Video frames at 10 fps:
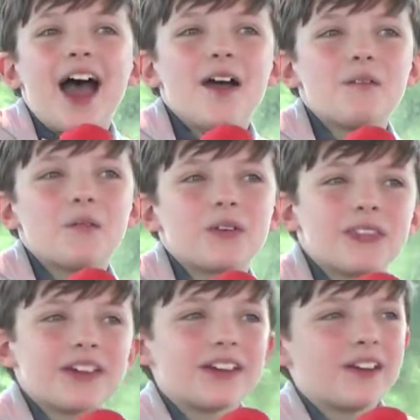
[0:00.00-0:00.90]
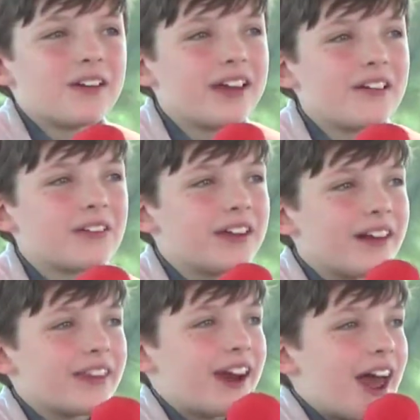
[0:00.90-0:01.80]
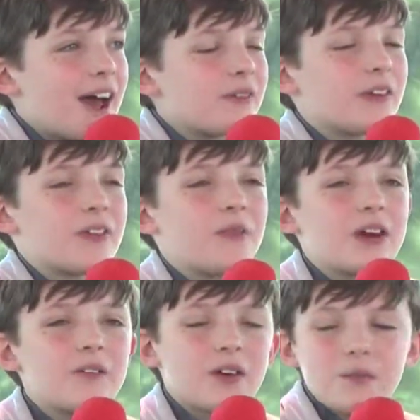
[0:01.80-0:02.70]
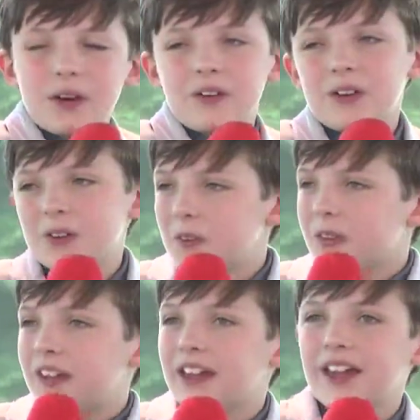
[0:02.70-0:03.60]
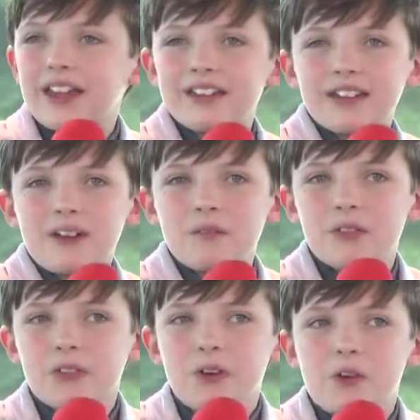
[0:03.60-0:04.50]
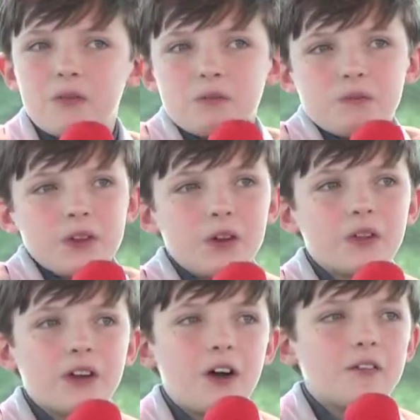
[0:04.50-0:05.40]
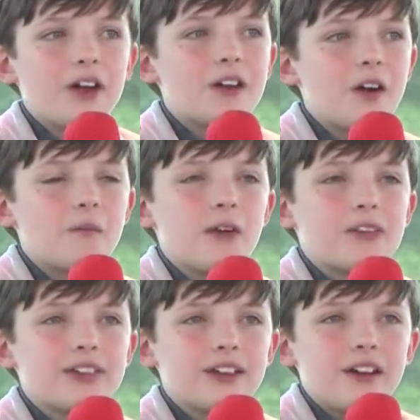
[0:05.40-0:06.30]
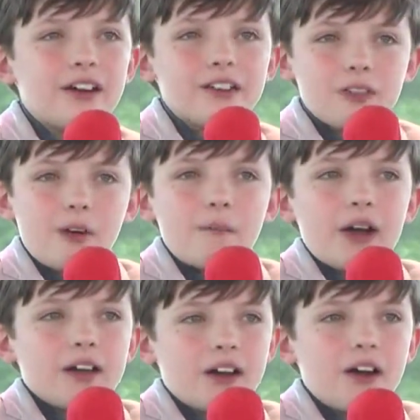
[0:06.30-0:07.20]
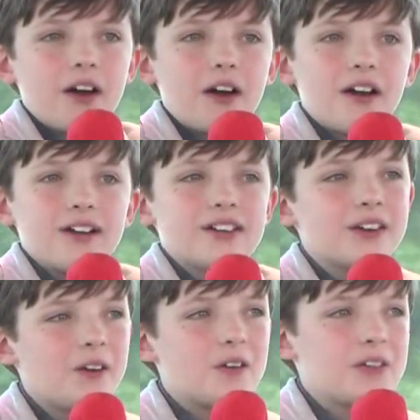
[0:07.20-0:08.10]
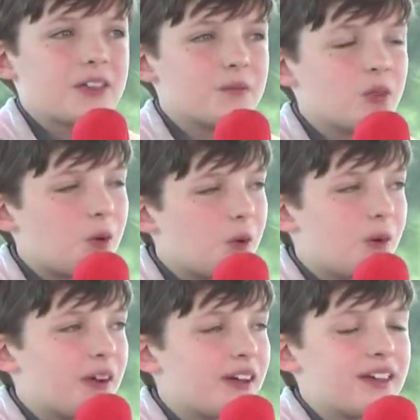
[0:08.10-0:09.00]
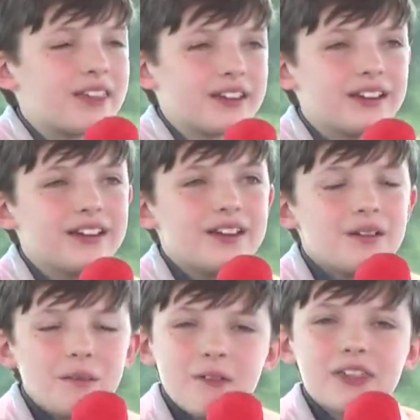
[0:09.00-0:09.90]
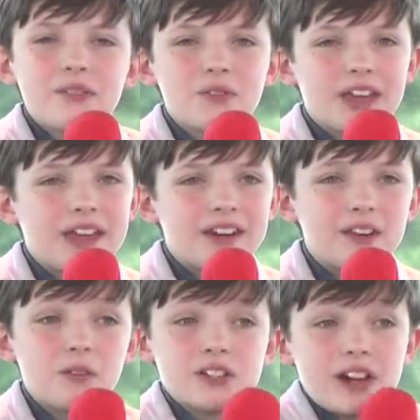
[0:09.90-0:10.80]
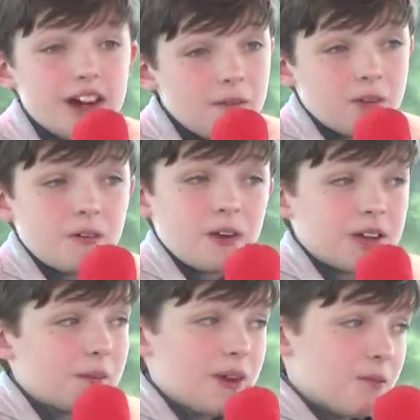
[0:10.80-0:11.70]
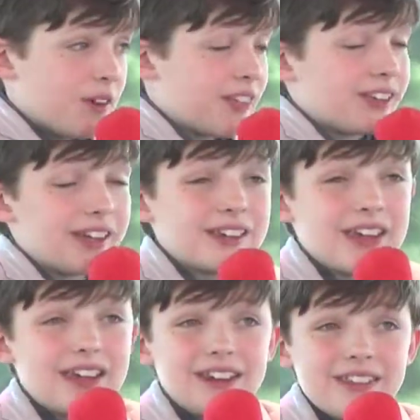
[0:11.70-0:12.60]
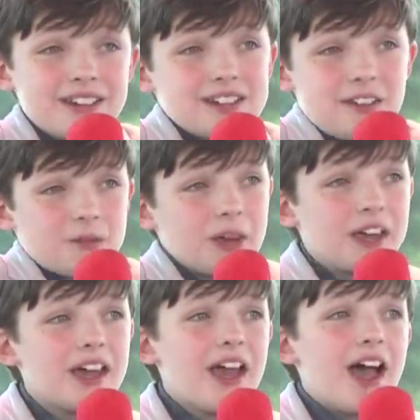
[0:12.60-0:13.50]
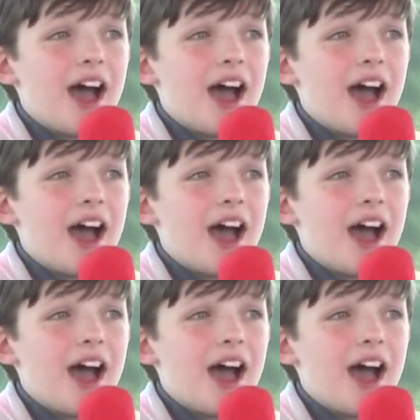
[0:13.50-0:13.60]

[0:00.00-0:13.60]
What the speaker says: And, I remember thinking, okay, well now that I have this money, what am I going to do with it? And so, you know, the car ride home, I was thinking, all right, so I'll buy a car, you know, some toys, and maybe some candy, which I never recommend investing in candy, that's just me.